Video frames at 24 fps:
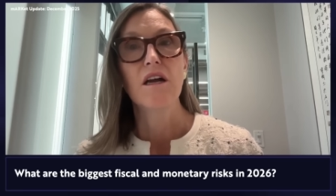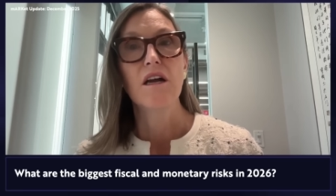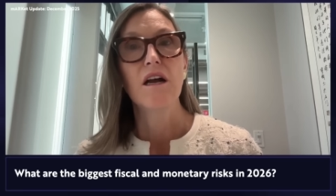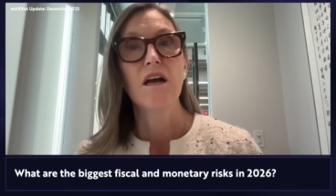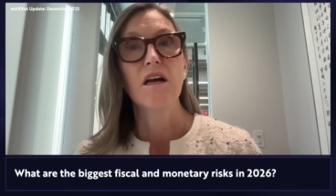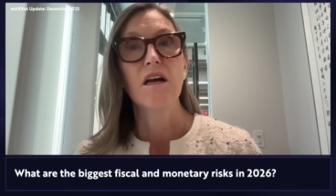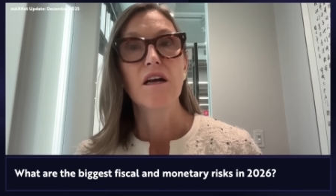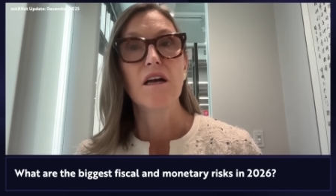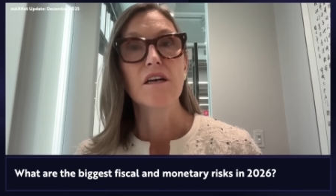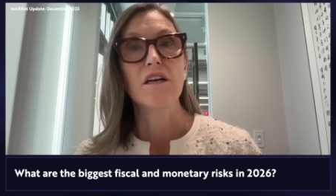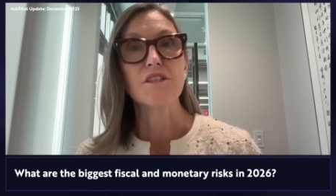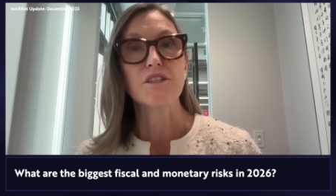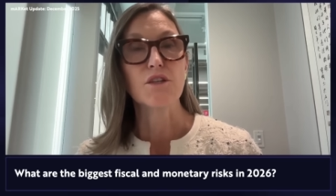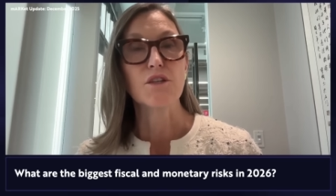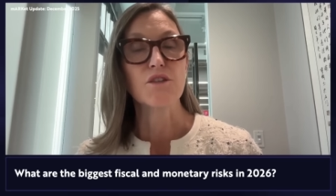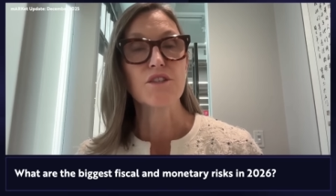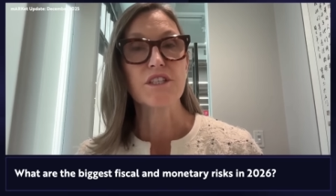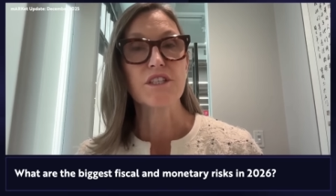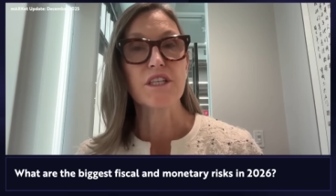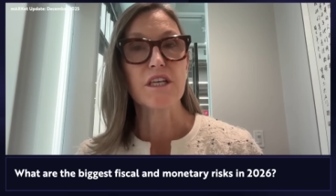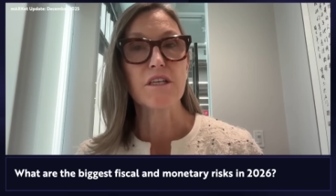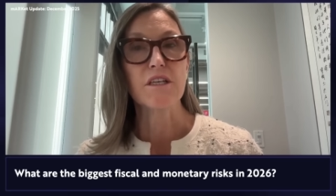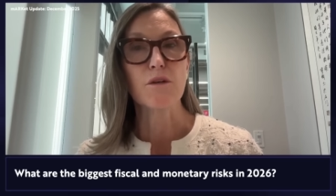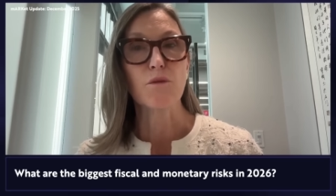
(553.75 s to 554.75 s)

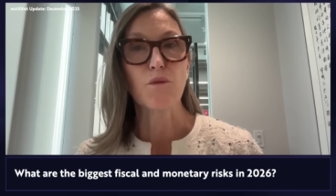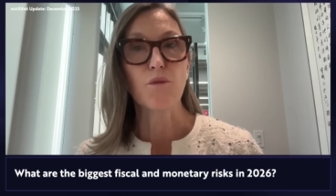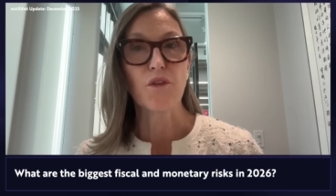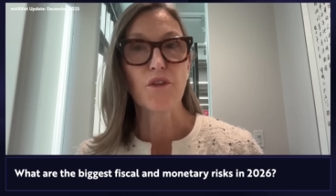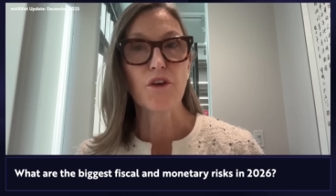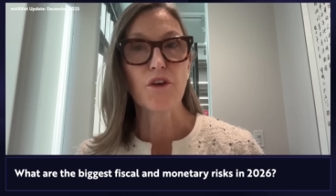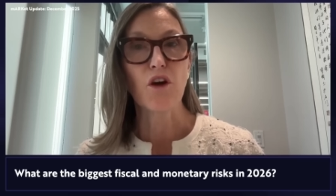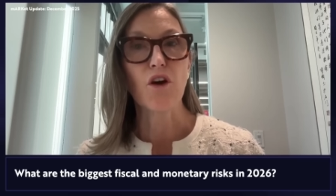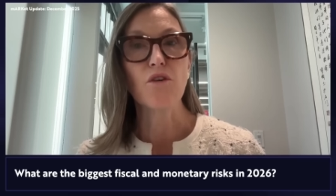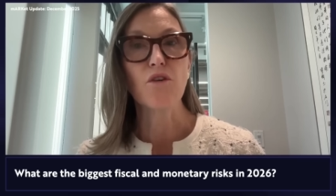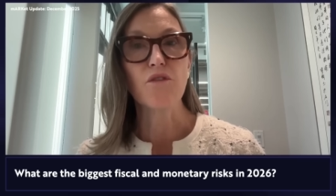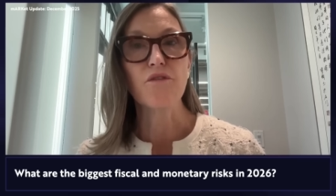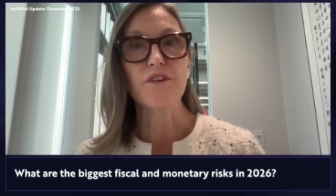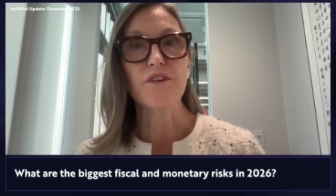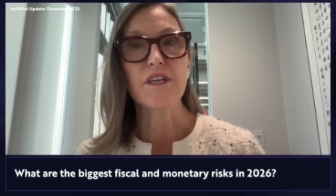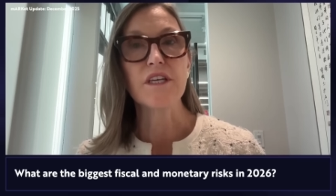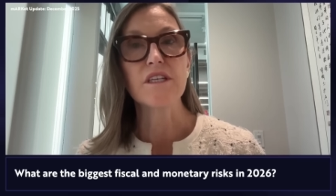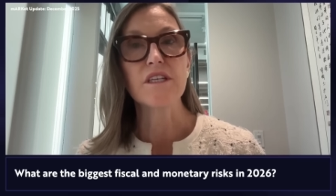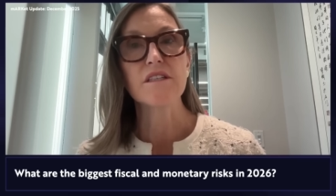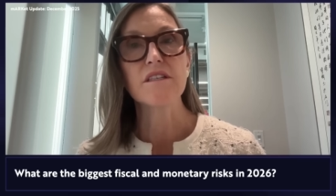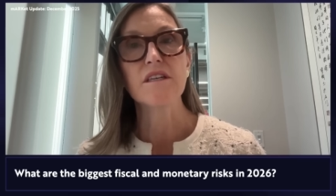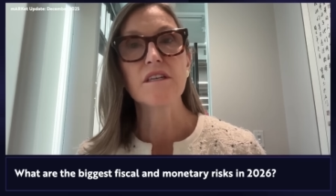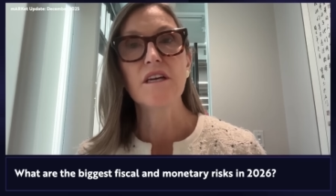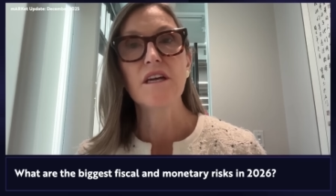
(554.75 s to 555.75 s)
associated with
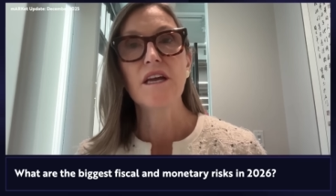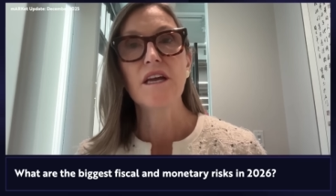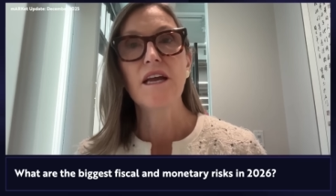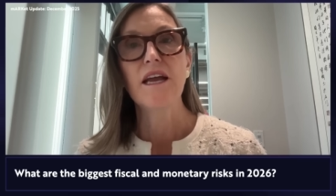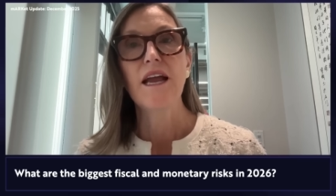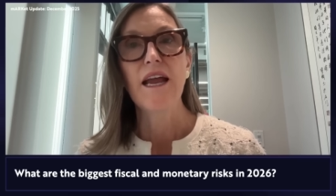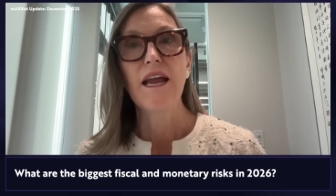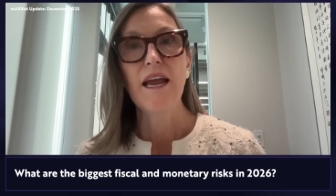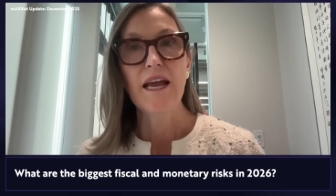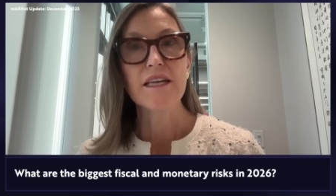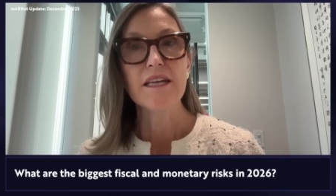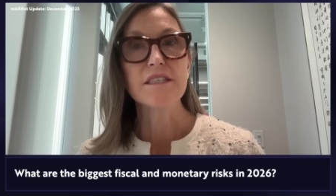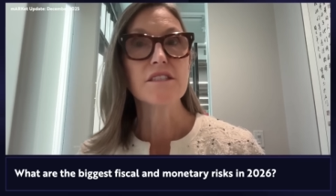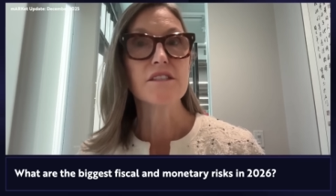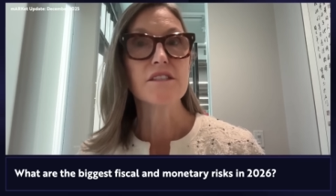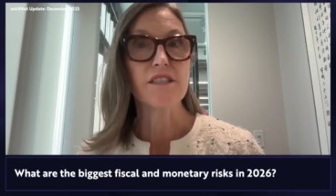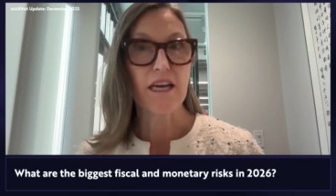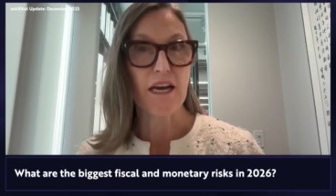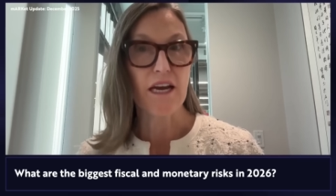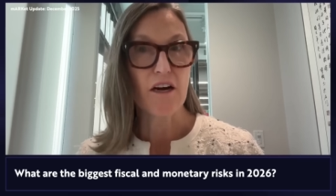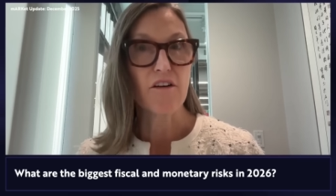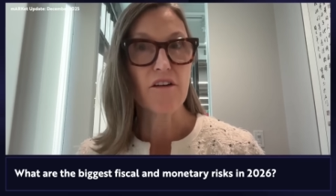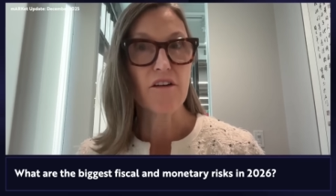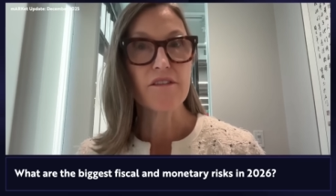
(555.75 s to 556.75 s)
COVID and
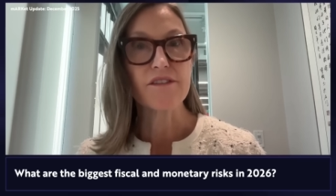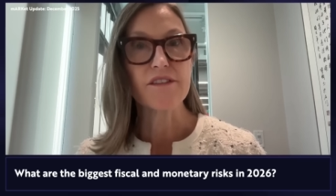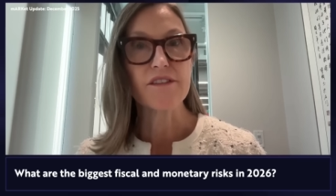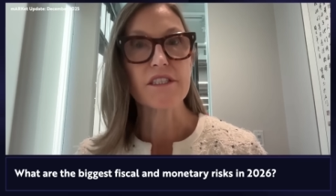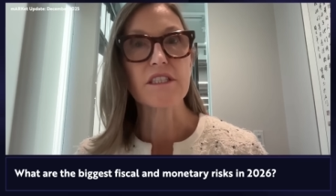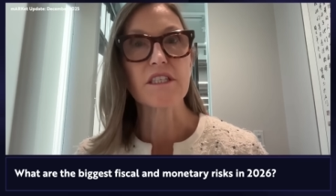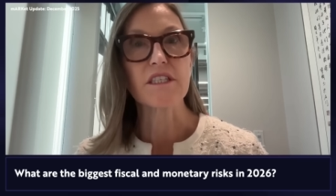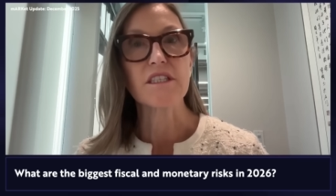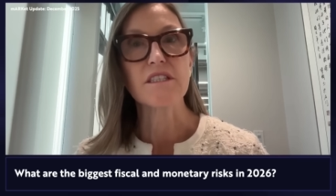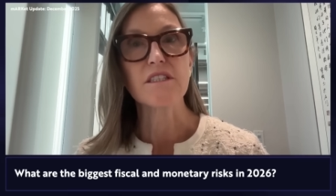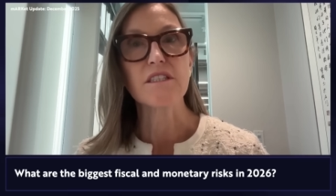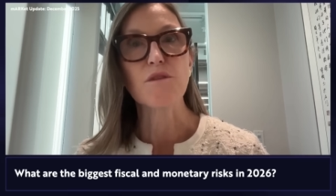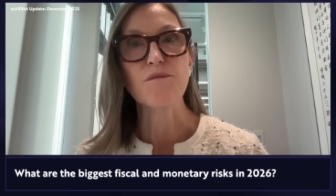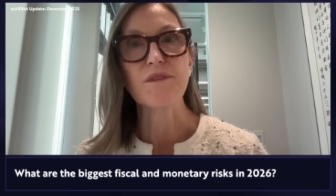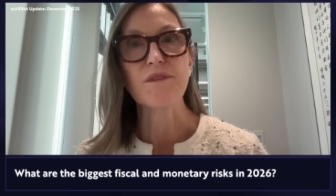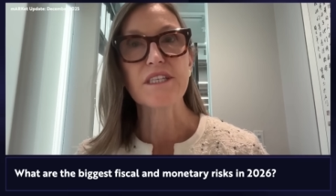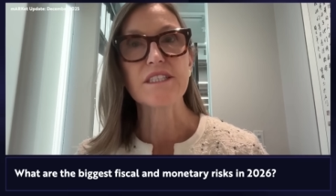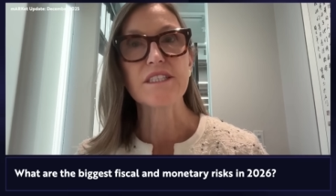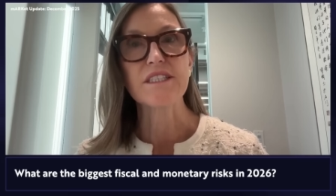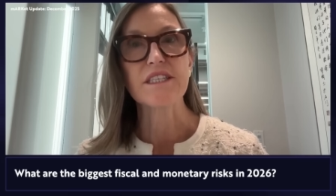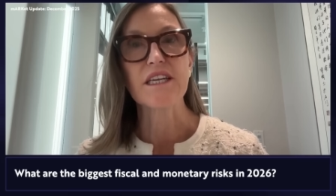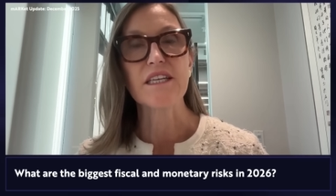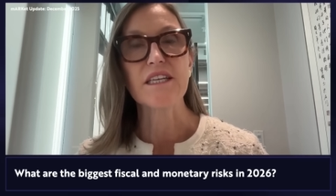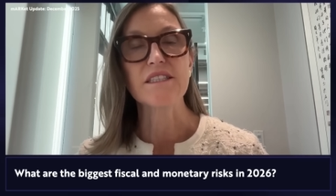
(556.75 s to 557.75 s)
tariffs to some
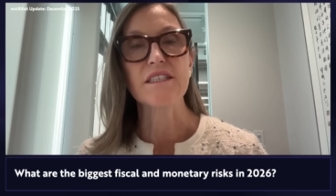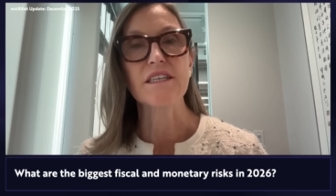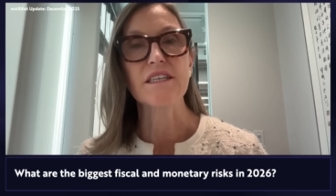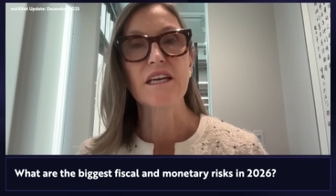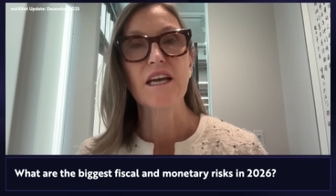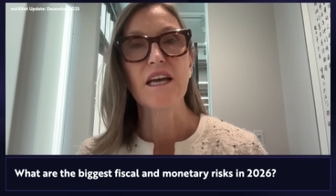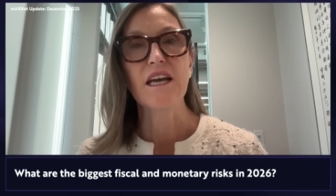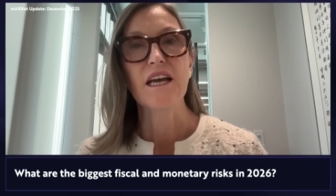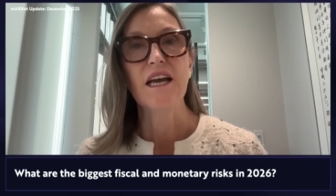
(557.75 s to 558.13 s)
extent,